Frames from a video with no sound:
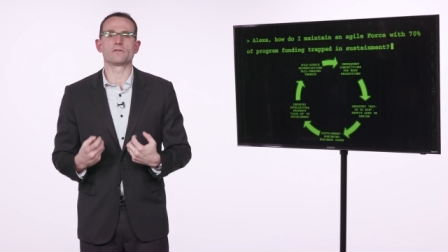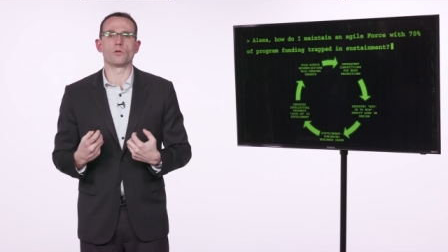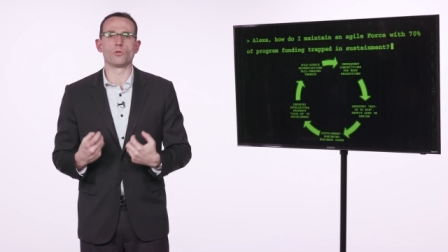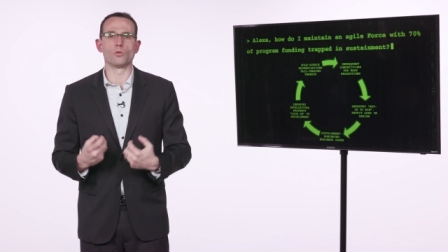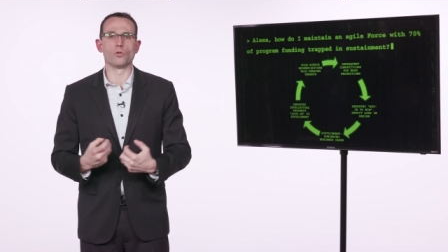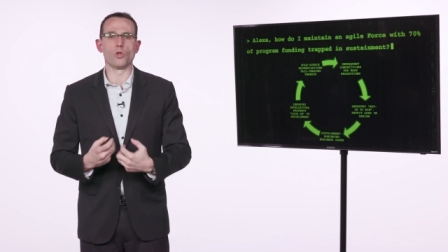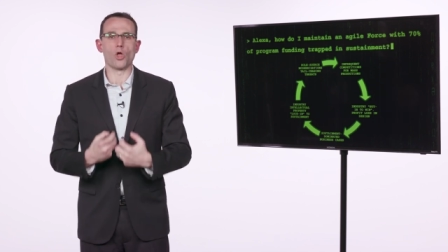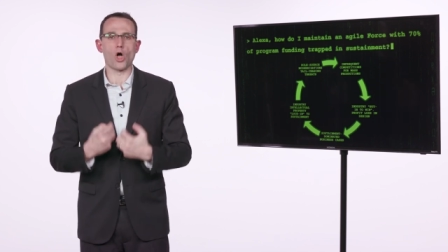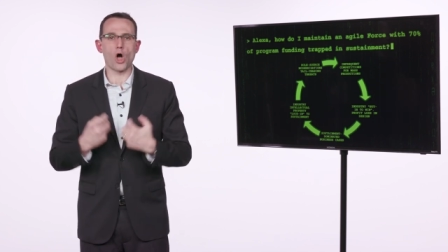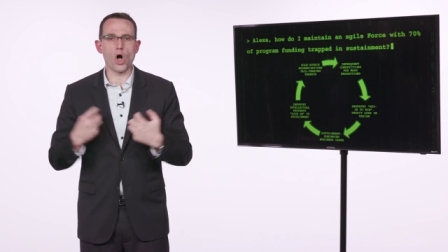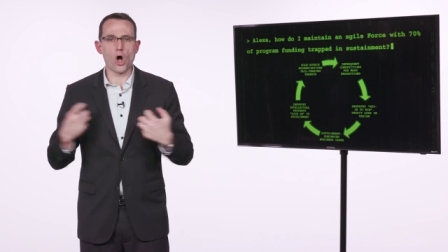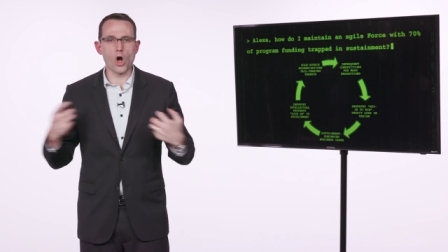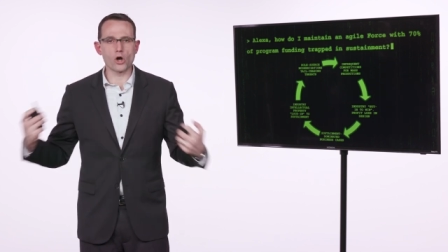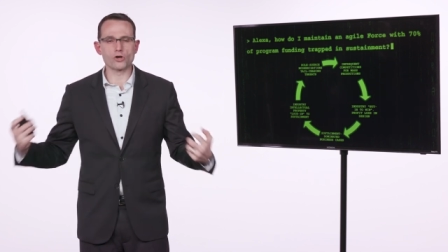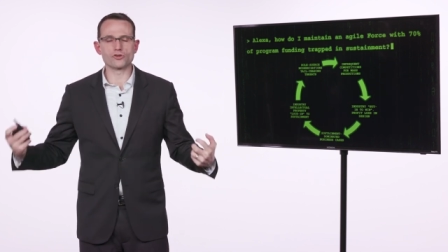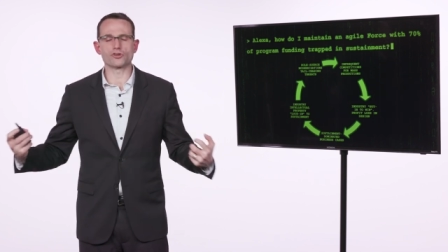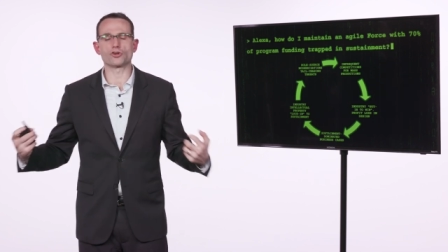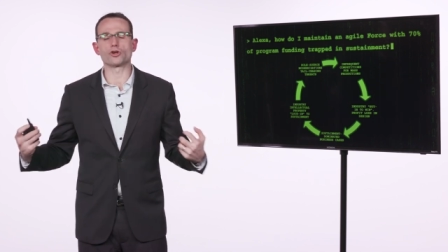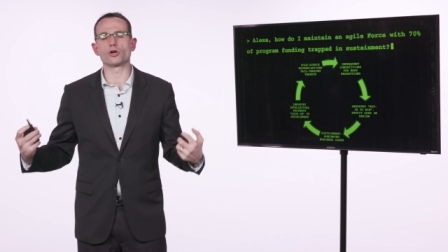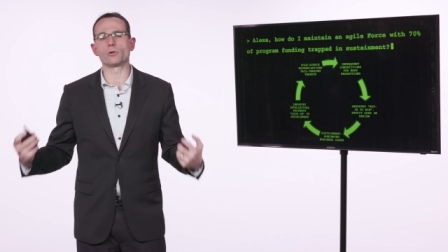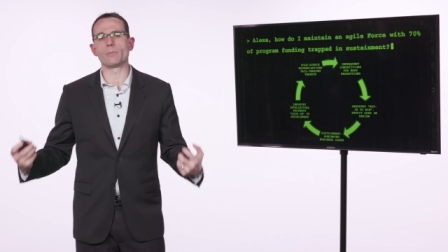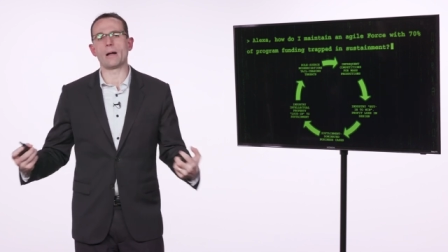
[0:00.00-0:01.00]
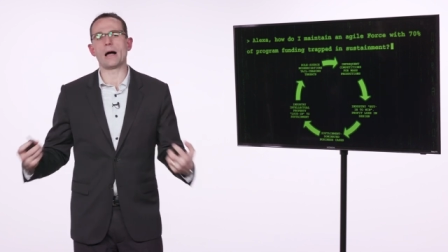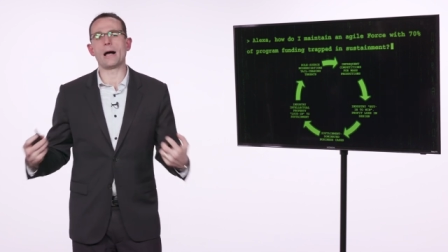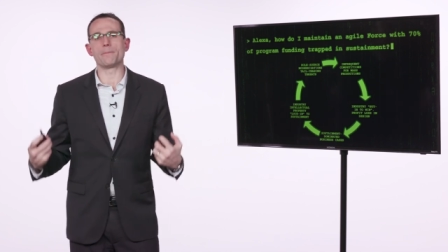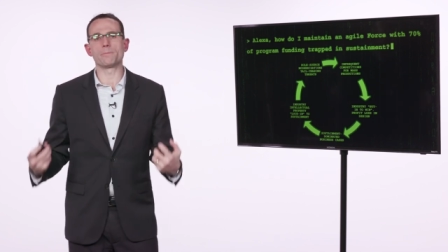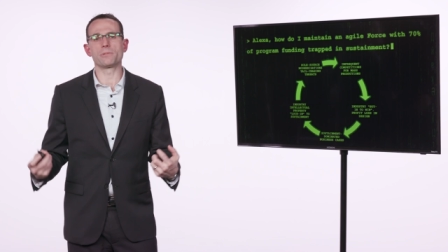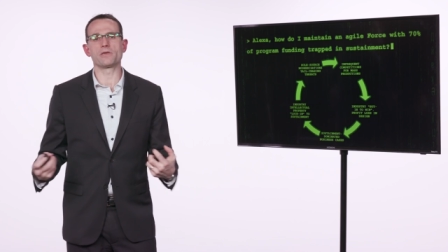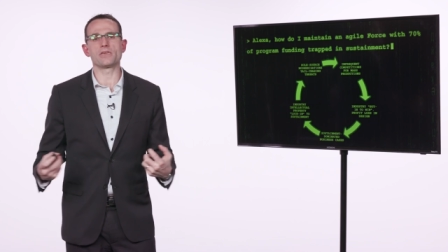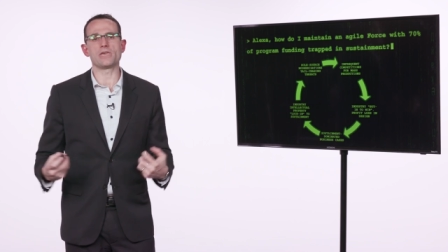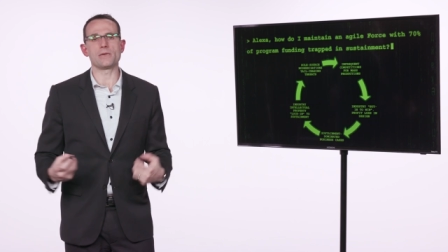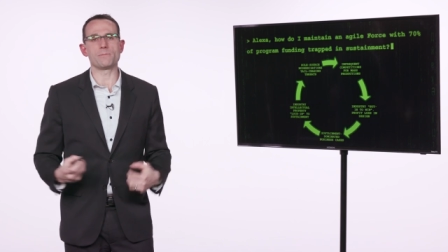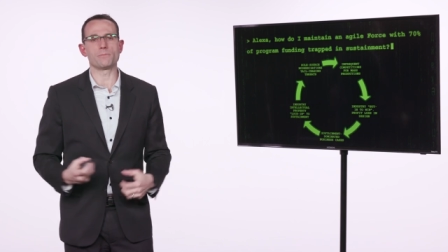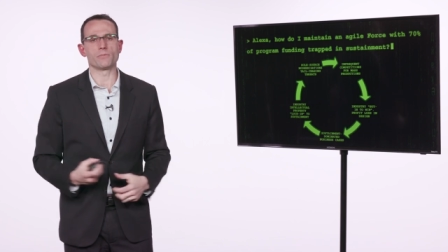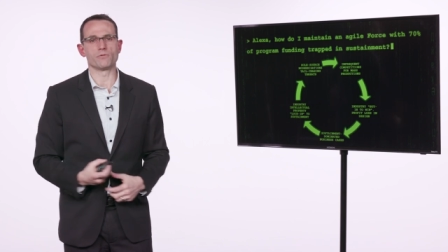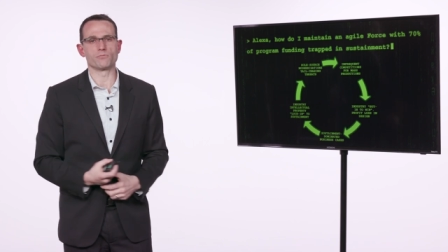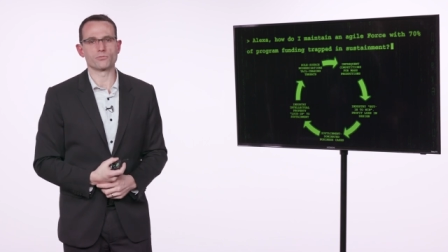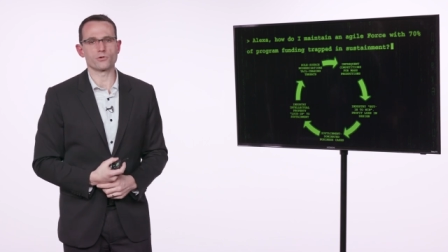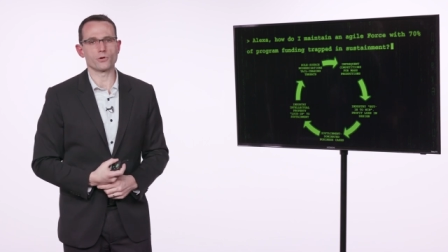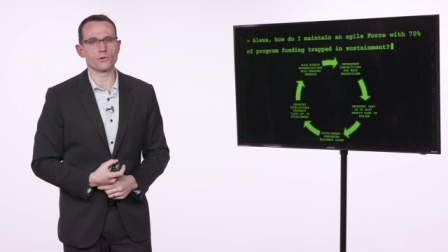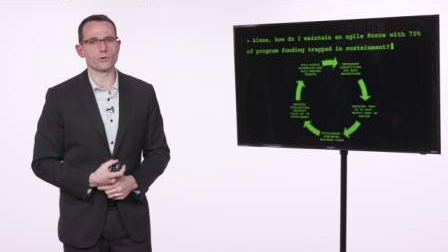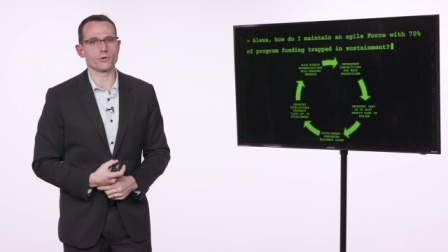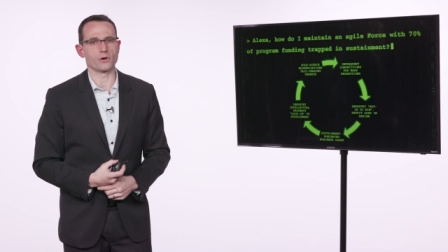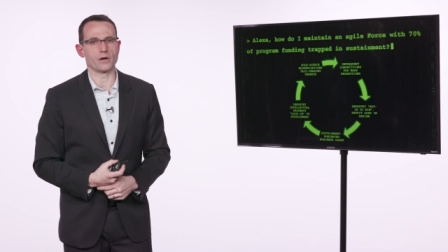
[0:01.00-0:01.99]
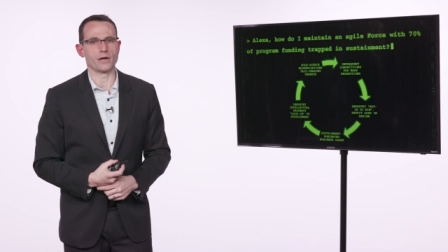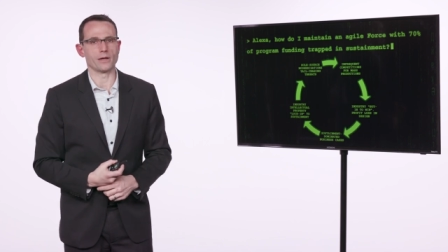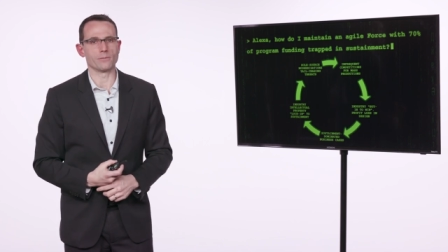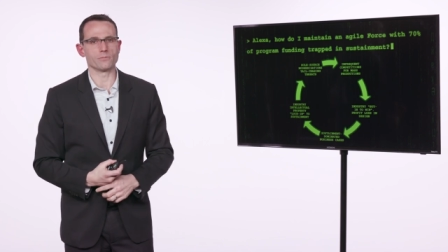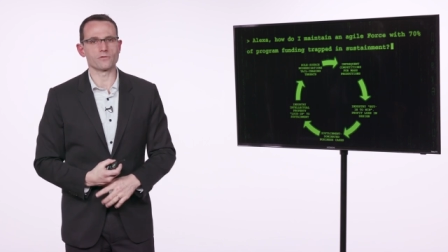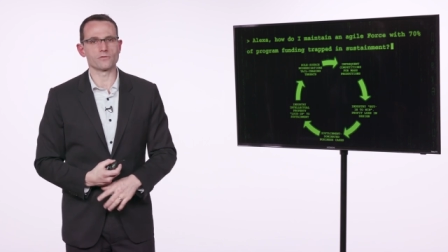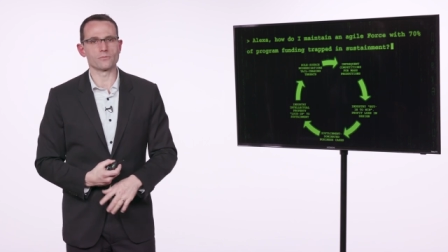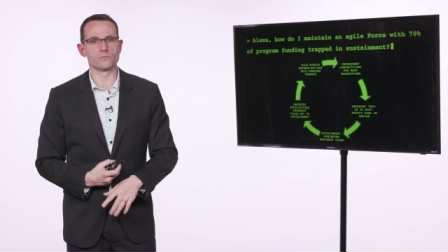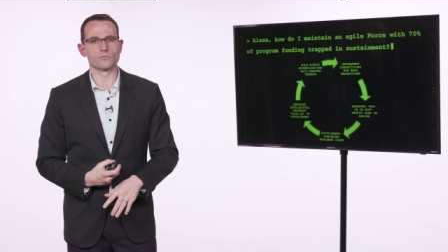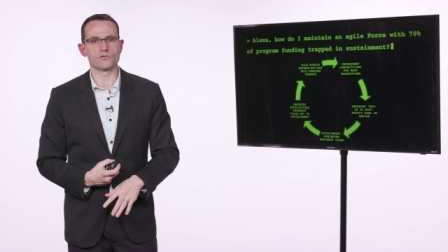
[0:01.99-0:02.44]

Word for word: the long-term upkeep of programs.